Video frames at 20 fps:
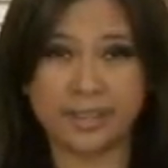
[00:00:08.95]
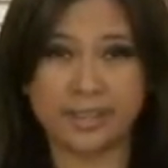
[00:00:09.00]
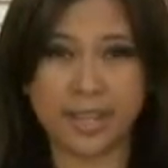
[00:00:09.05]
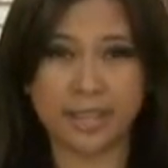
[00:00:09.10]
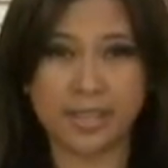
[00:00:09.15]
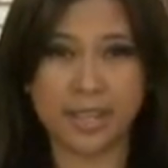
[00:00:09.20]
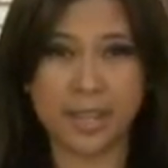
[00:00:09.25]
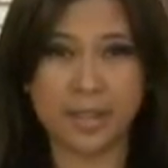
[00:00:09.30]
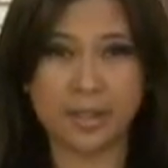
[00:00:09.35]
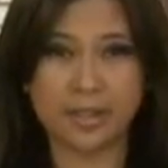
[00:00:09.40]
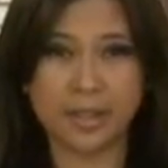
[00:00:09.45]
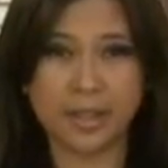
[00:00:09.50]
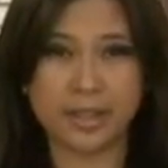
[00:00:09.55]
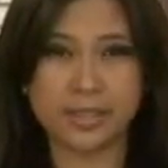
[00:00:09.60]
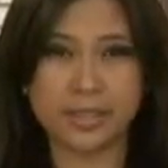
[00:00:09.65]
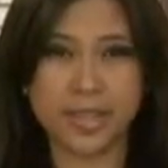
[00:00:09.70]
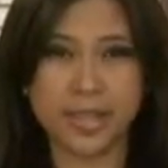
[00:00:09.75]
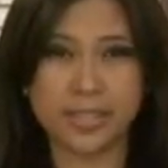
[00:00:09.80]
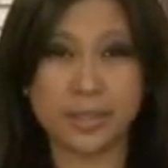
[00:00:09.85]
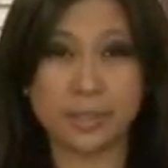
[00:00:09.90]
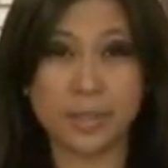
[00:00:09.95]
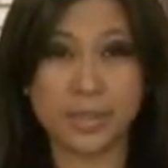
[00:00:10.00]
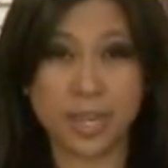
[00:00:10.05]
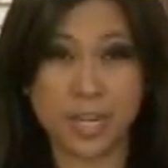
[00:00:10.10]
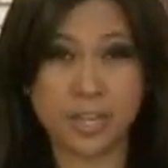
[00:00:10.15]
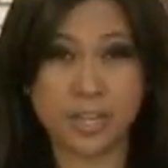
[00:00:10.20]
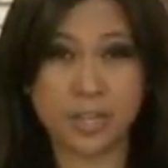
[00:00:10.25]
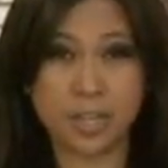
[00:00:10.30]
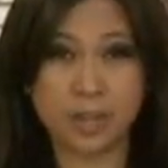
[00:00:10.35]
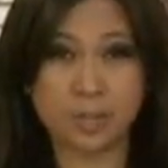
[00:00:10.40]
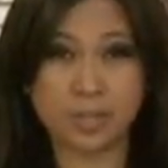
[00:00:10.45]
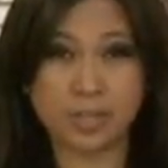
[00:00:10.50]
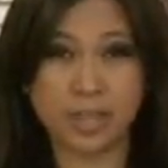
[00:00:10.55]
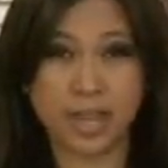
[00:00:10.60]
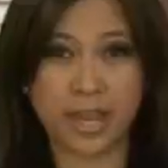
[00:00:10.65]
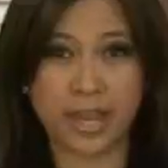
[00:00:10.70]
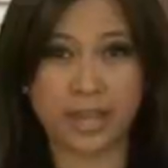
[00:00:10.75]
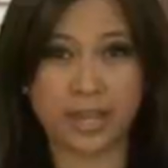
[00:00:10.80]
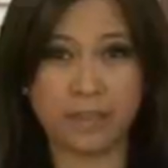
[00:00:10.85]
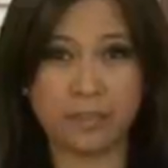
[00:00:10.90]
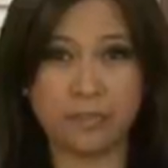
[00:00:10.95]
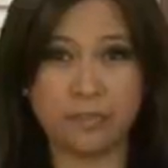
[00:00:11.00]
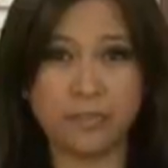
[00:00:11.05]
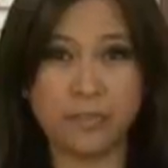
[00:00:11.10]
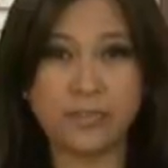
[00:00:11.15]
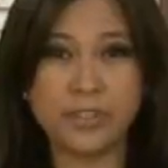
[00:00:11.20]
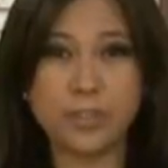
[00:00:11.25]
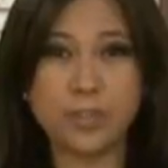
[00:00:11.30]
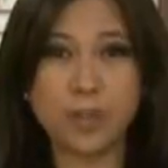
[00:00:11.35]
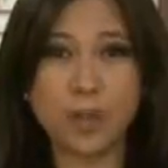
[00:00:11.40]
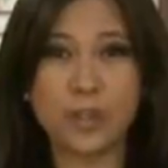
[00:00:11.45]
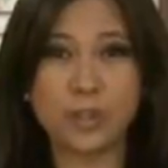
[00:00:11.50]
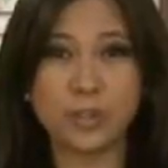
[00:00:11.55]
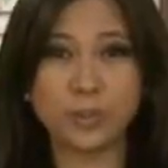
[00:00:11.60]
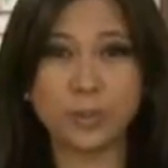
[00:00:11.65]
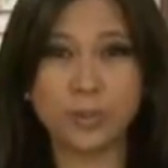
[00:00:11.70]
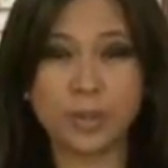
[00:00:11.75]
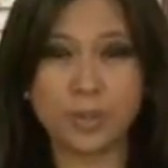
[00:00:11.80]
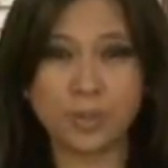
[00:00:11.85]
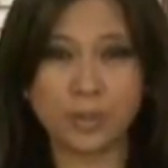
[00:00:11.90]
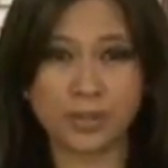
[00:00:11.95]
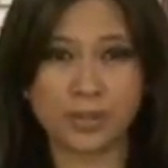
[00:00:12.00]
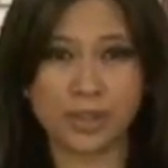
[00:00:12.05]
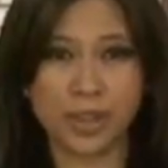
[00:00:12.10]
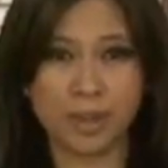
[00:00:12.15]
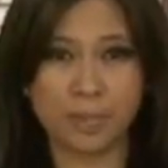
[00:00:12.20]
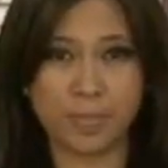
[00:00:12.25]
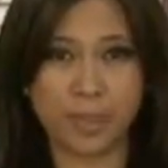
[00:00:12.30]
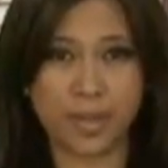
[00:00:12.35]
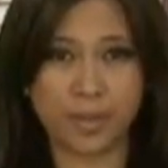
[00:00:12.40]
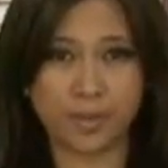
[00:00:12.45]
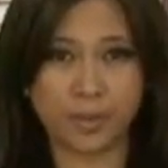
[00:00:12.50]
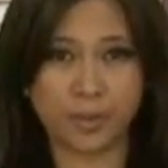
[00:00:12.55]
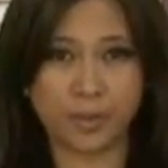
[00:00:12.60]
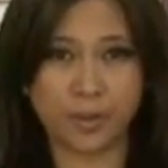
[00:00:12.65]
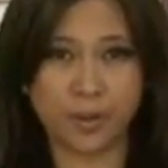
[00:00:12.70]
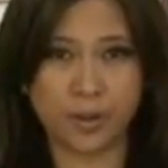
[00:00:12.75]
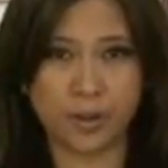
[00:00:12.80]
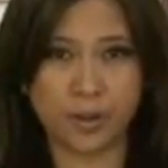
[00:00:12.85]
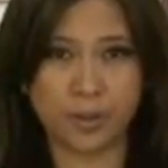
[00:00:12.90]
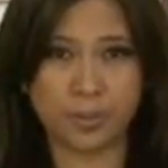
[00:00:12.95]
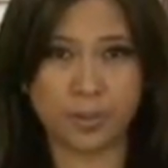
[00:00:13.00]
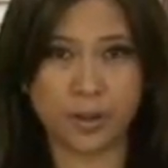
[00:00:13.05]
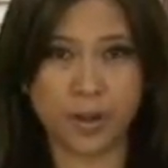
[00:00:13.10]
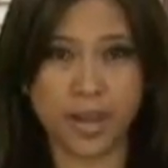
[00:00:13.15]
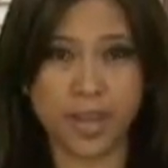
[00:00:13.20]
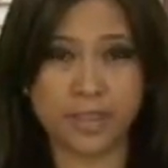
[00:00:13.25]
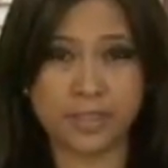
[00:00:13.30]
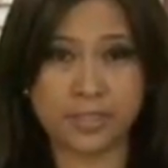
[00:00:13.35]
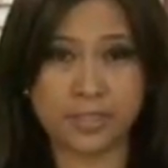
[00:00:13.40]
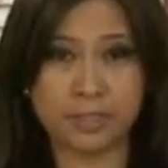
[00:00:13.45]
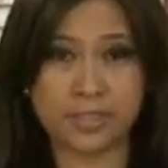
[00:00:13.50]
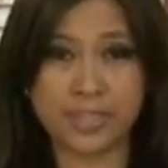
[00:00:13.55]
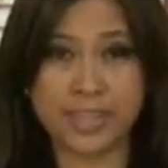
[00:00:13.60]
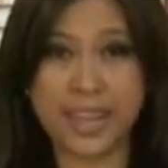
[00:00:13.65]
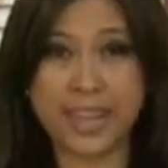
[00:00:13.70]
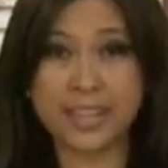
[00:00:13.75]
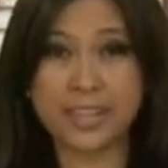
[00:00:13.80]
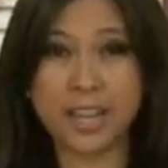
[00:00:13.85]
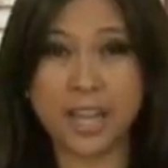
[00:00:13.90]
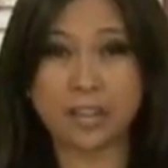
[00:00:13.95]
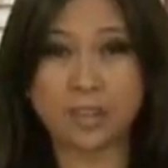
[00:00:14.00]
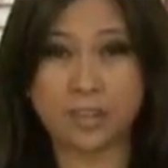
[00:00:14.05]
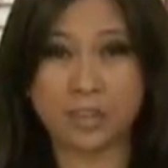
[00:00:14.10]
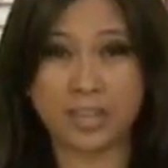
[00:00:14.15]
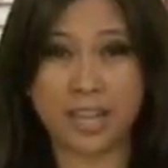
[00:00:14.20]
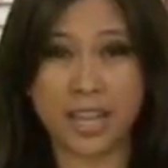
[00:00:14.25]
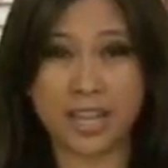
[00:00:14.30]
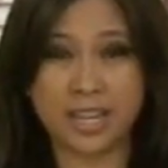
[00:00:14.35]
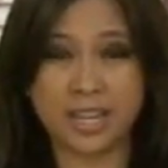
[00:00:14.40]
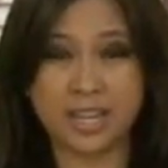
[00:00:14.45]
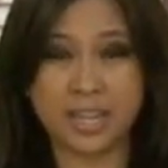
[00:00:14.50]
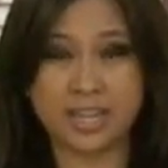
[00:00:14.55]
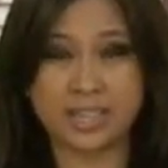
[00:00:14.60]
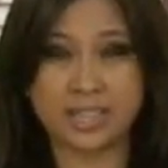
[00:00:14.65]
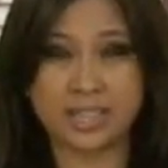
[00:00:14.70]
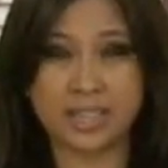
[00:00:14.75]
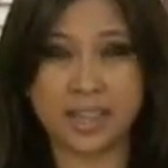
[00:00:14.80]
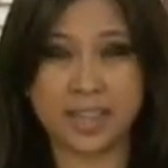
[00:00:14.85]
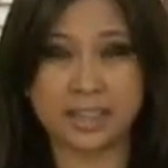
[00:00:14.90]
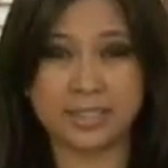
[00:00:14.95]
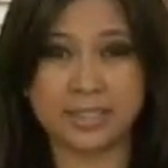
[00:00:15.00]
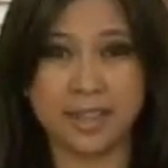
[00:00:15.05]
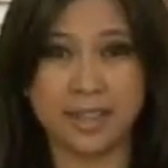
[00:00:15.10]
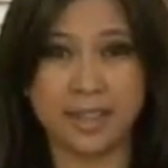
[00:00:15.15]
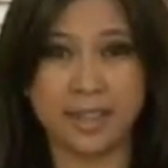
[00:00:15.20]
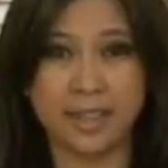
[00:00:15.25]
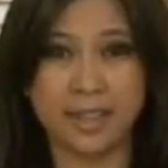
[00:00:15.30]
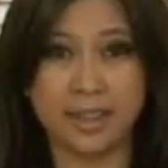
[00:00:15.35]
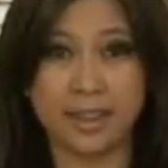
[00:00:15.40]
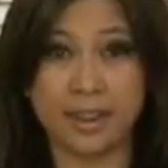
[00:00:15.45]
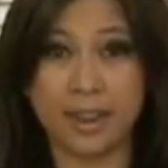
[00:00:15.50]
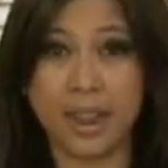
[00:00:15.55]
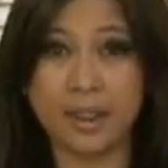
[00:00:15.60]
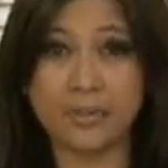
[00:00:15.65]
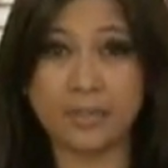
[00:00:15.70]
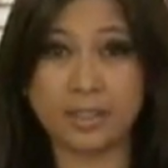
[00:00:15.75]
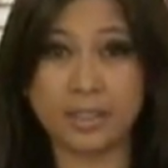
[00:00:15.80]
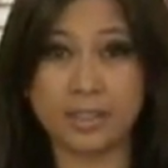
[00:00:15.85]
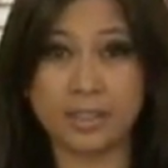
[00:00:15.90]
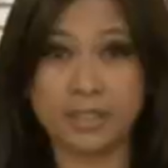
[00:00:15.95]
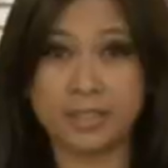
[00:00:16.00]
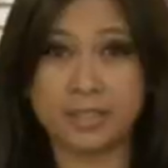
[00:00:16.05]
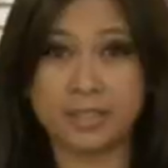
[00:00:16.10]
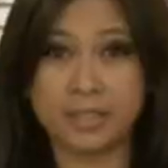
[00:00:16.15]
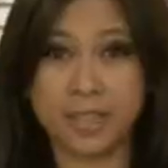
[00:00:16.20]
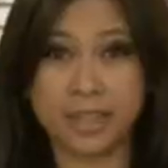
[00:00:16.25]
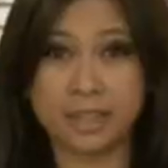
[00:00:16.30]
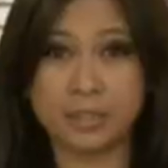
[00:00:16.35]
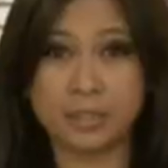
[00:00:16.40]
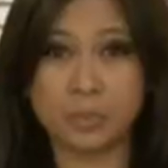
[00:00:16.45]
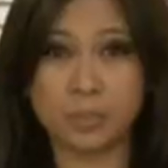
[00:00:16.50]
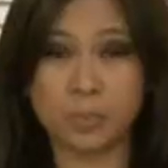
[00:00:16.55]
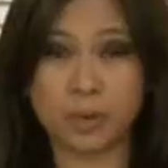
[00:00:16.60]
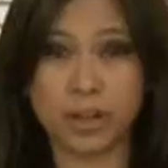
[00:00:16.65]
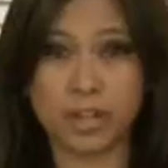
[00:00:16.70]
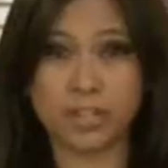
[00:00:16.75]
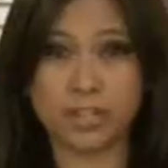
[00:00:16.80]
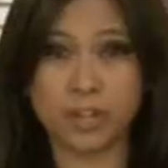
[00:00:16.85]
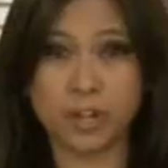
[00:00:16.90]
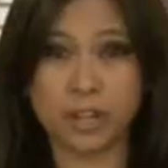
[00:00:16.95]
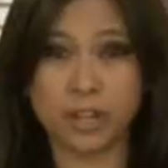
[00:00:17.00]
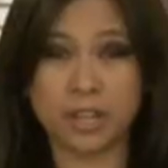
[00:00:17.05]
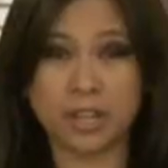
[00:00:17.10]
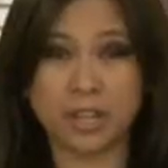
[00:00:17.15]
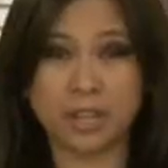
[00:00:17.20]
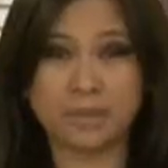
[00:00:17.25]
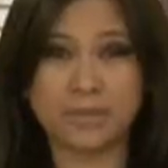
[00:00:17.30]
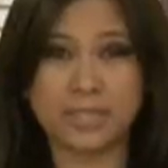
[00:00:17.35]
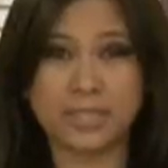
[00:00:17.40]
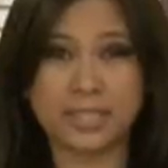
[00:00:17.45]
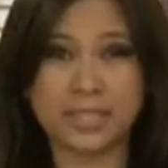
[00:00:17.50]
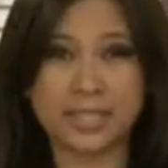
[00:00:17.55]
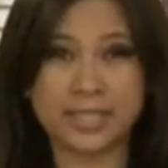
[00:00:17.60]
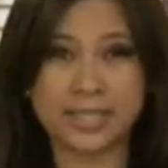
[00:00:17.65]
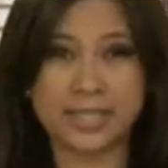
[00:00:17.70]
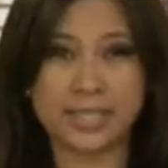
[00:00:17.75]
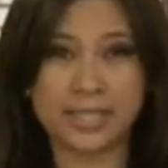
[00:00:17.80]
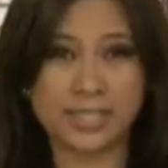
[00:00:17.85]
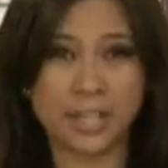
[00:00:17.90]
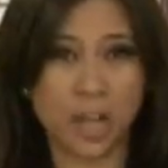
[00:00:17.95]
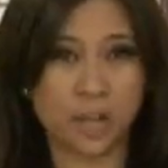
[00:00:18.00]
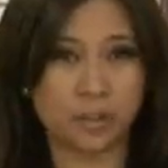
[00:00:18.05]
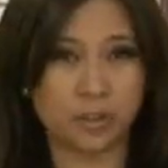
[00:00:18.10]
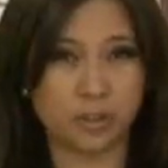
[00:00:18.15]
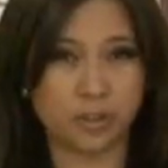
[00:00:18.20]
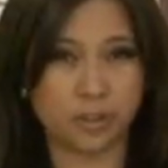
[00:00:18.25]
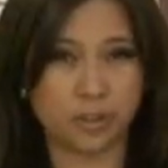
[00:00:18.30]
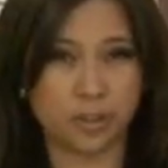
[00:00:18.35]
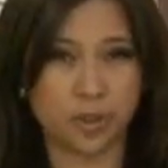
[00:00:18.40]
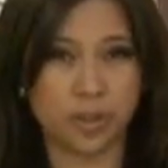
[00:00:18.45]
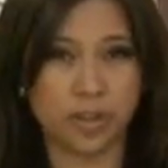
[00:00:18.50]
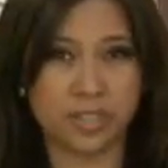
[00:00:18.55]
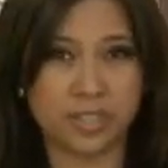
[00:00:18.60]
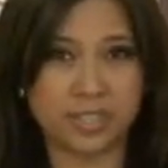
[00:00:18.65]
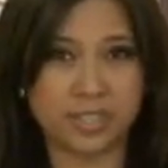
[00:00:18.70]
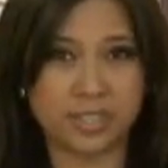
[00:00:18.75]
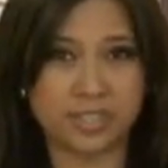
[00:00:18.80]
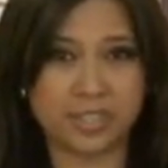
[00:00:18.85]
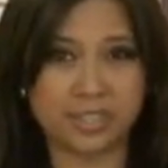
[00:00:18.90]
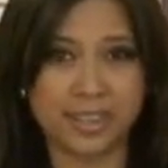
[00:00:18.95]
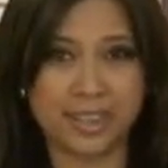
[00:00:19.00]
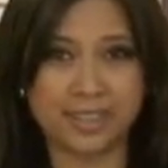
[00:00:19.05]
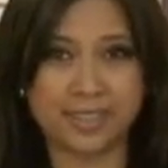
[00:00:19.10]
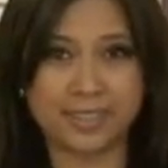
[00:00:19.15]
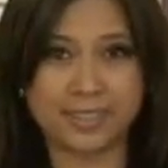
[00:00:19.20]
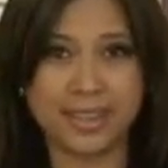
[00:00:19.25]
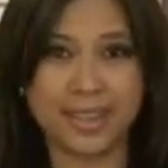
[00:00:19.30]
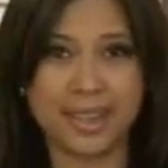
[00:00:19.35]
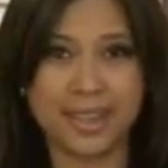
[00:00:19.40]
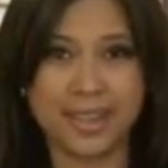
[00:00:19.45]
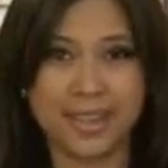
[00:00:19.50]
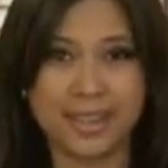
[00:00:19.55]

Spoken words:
Delta Airlines has a potential upside of 50.3% based on a current price of $10.89 and an average consensus analyst price target of $16.36.